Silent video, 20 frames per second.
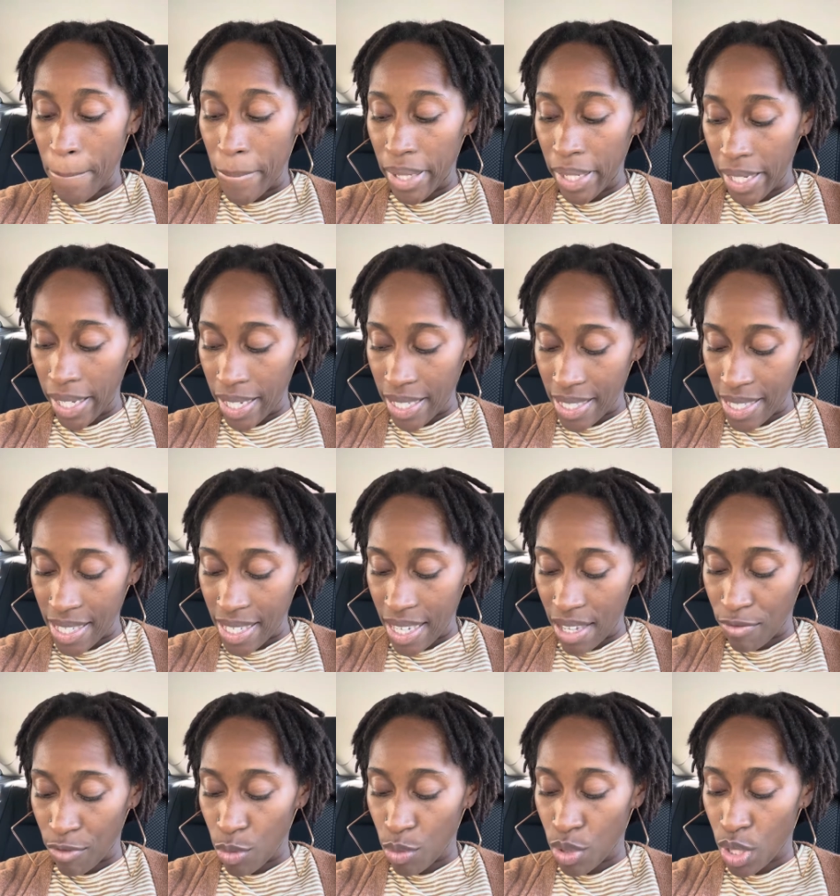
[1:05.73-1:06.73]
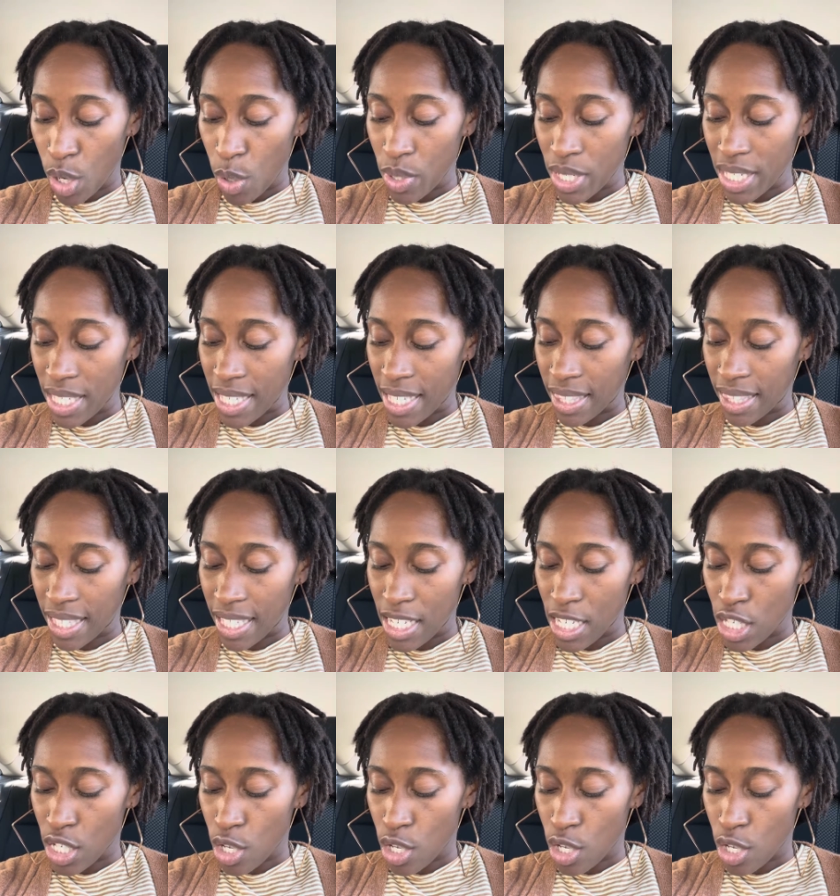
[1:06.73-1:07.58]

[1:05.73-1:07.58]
but if you notice that things